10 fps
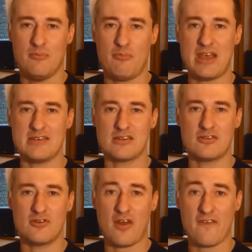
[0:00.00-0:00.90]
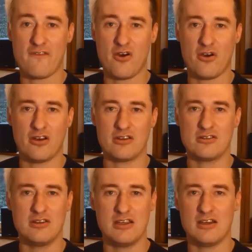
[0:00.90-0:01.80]
based in Rutherford,
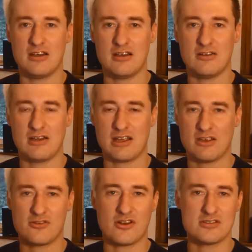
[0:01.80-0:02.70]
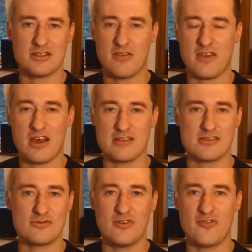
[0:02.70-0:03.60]
near like across the
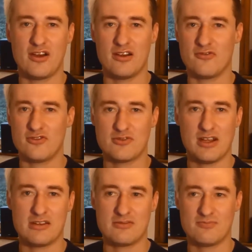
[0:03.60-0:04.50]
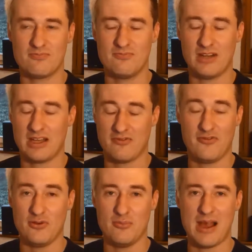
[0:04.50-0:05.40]
Hudson River, straight like a
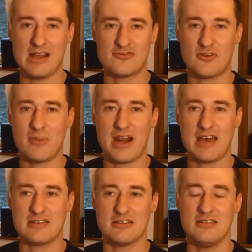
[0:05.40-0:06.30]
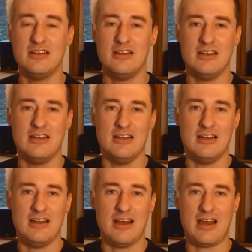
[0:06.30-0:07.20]
few miles from Manhattan.
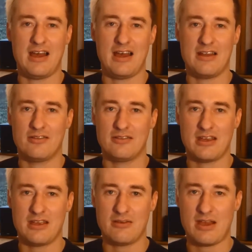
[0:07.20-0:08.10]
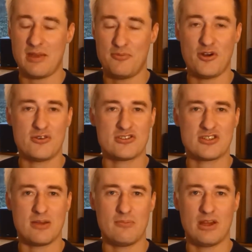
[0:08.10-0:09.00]
And I approached
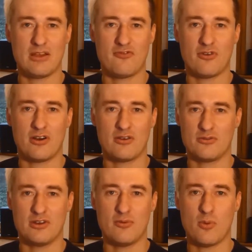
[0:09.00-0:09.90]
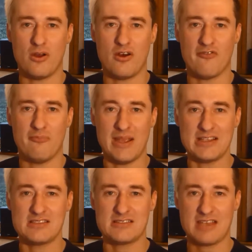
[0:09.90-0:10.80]
them like for doing a one-off
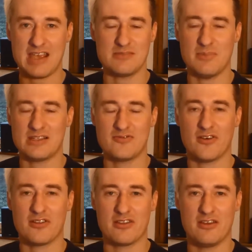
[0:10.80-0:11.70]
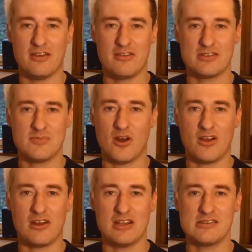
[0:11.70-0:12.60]
mix, guest mix for the small
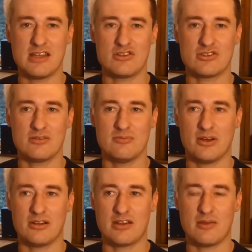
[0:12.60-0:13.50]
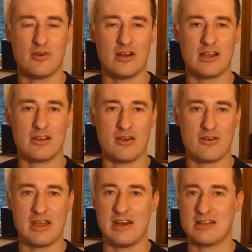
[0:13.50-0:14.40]
online station, but they were like,
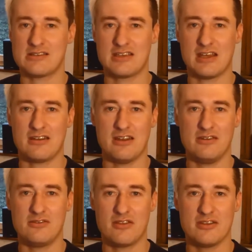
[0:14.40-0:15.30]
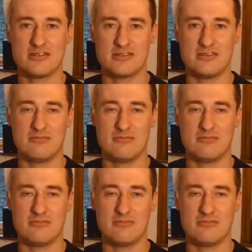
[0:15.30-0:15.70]
okay, let's get into this